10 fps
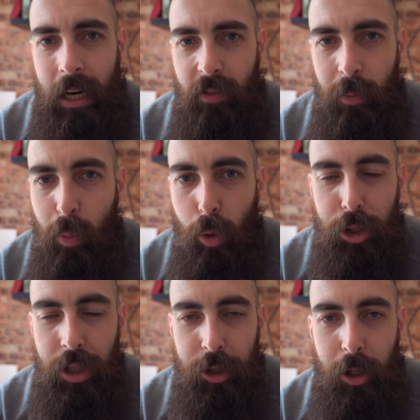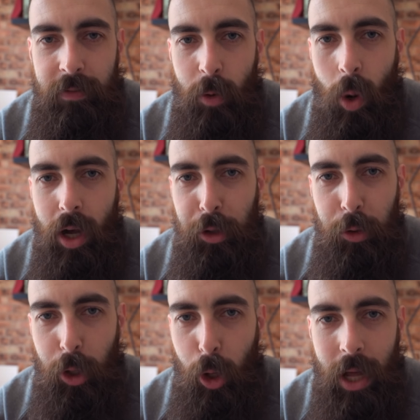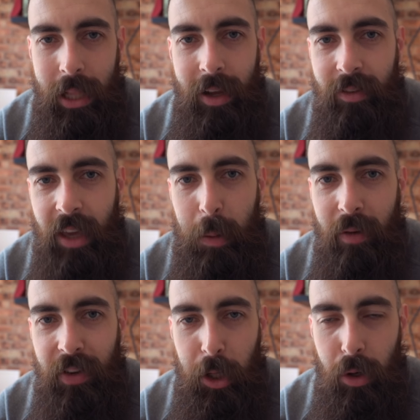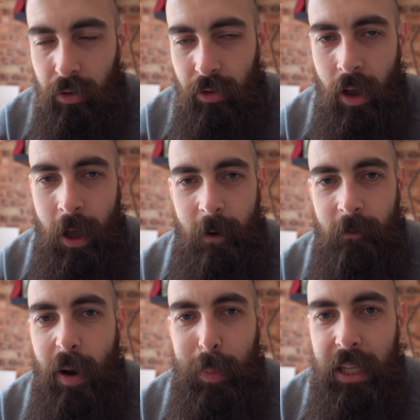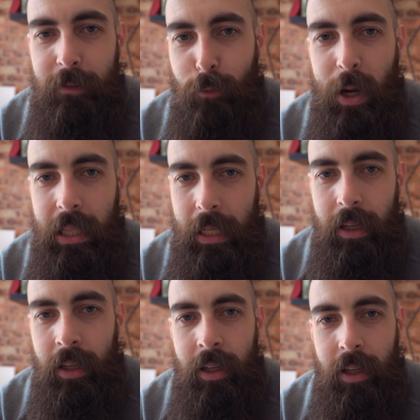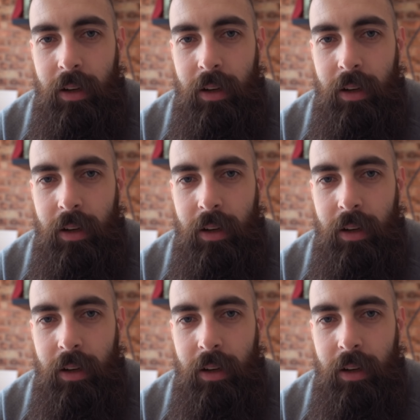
And if you've been watching the channel for a while, you'll know that I like to keep my videos family friendly